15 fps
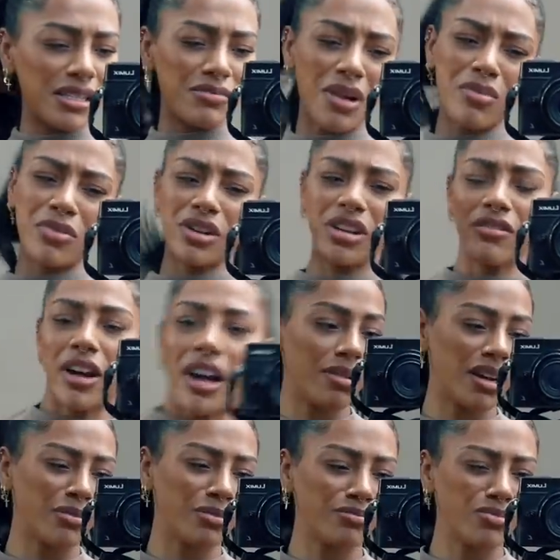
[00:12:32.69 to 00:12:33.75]
my body right.
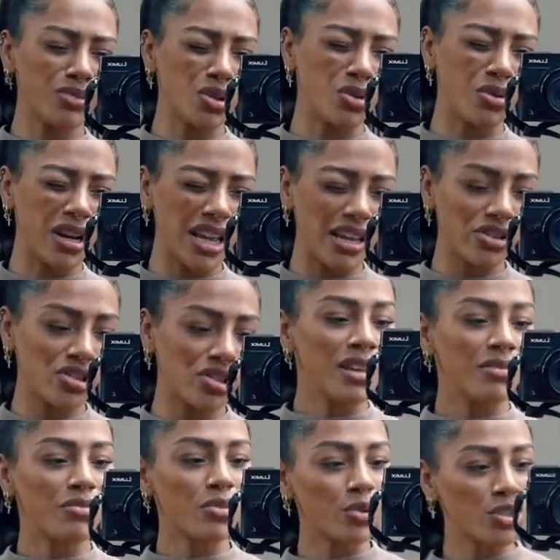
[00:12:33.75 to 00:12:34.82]
I'm tallish,
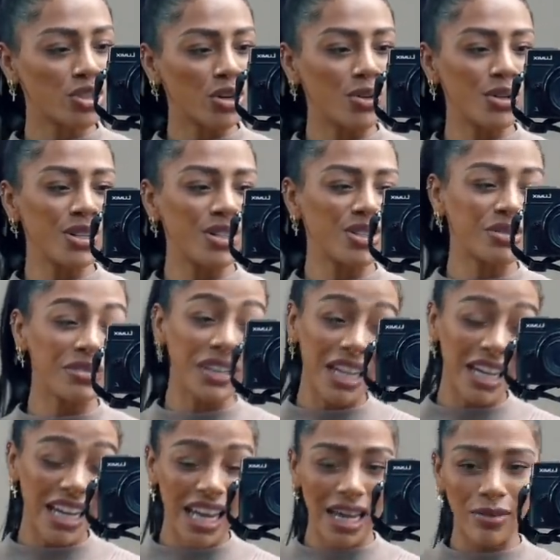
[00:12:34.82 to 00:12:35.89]
broad shoulders, not really
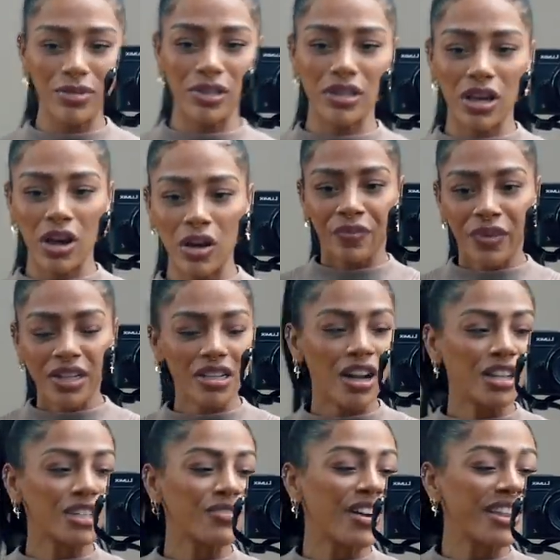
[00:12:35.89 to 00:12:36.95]
any hips, so it's
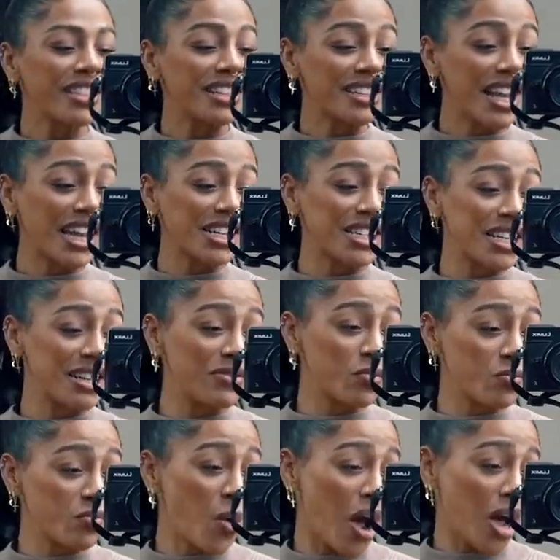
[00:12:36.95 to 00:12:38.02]
hard to find things that actually
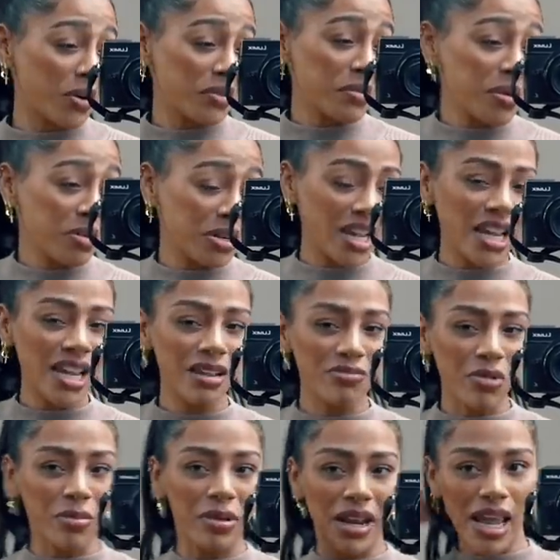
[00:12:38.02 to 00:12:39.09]
work with my body
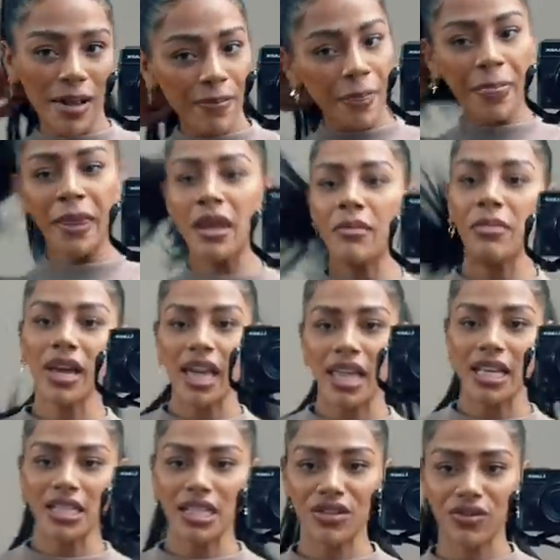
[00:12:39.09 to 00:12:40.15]
properly. But yeah,
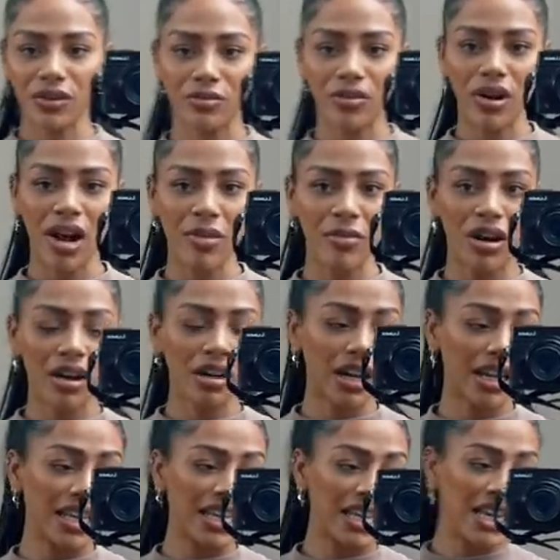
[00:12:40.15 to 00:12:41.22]
this is from Primark
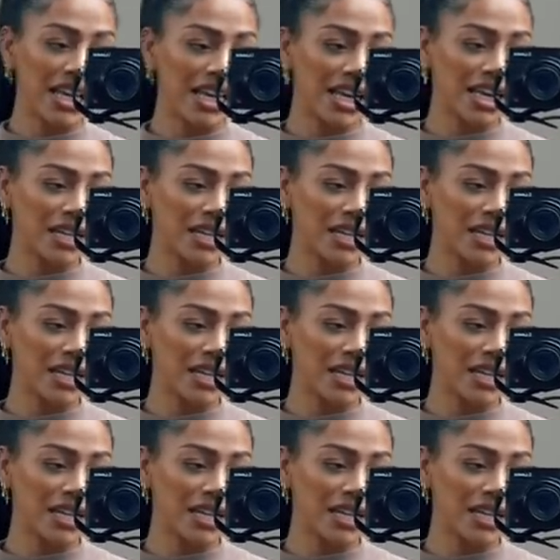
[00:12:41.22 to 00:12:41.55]
like years